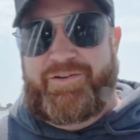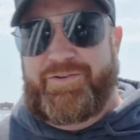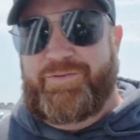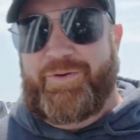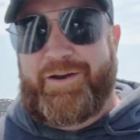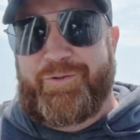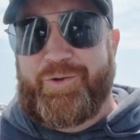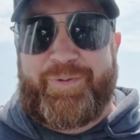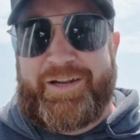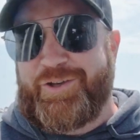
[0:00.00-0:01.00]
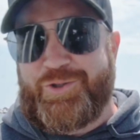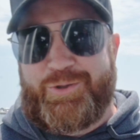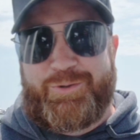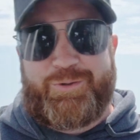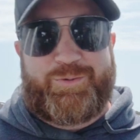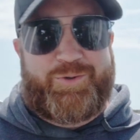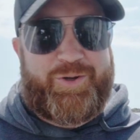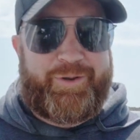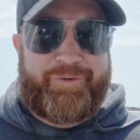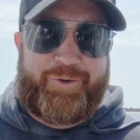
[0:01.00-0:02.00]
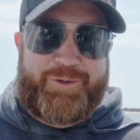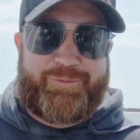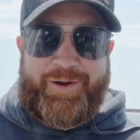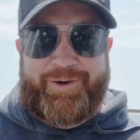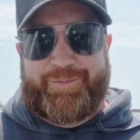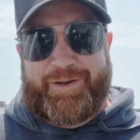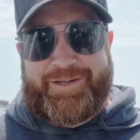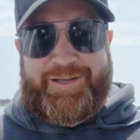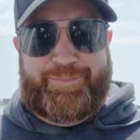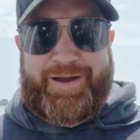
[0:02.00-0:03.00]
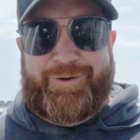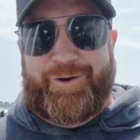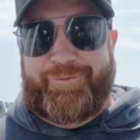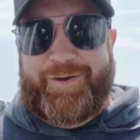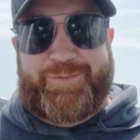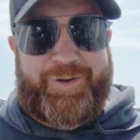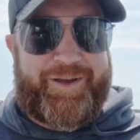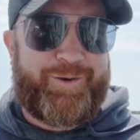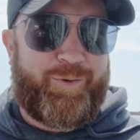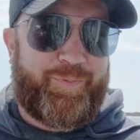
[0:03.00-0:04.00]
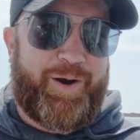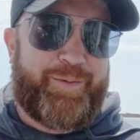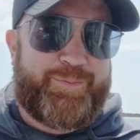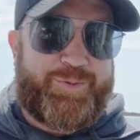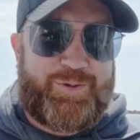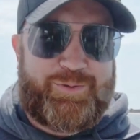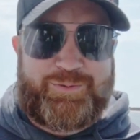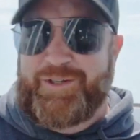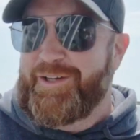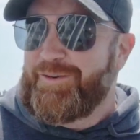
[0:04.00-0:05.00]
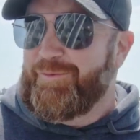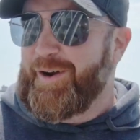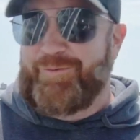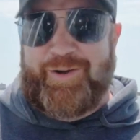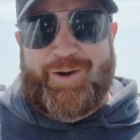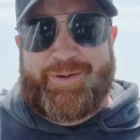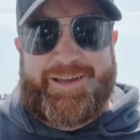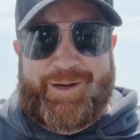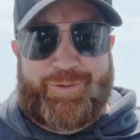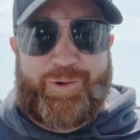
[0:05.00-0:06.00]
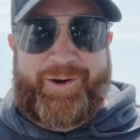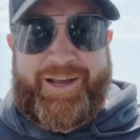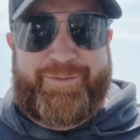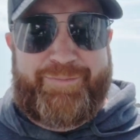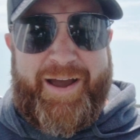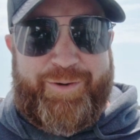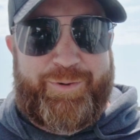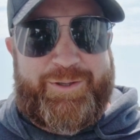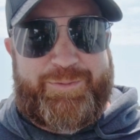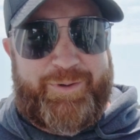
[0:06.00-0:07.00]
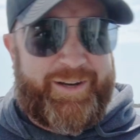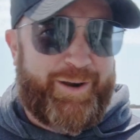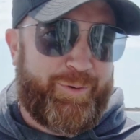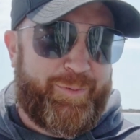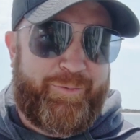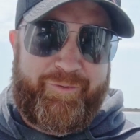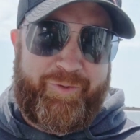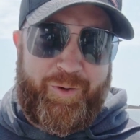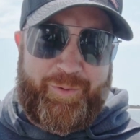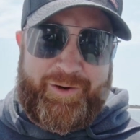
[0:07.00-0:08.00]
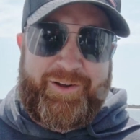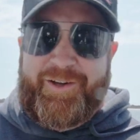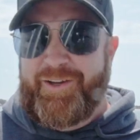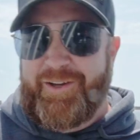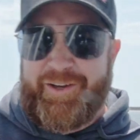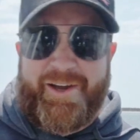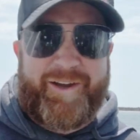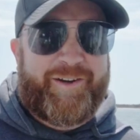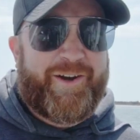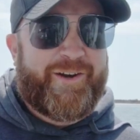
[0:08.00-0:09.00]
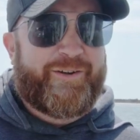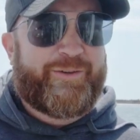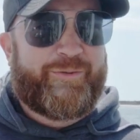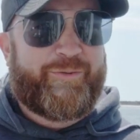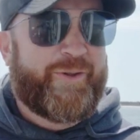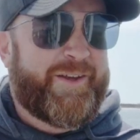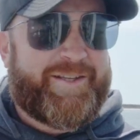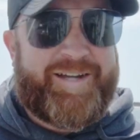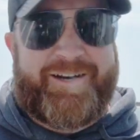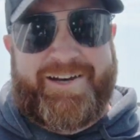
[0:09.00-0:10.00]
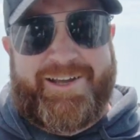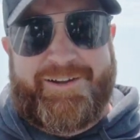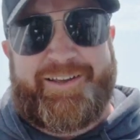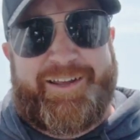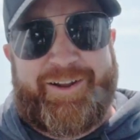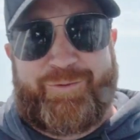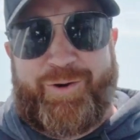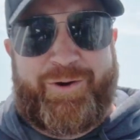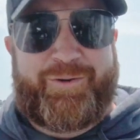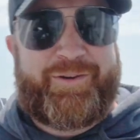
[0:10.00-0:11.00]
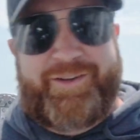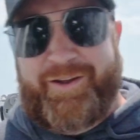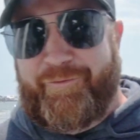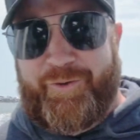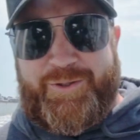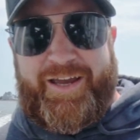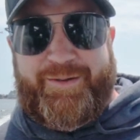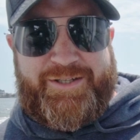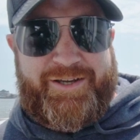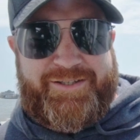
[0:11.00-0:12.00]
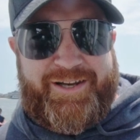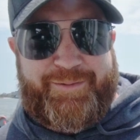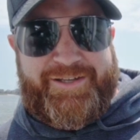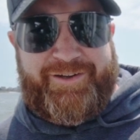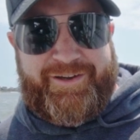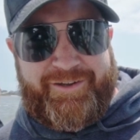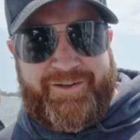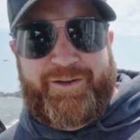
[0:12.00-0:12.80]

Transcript: We had a little bit of issues. We jumped on the first ferry and it made us get back off. We had some mechanical problems, so right in the very beginning we're already heading backwards, but now we're moving forward, and we're really excited to get on the road, get our first campsite set up tonight.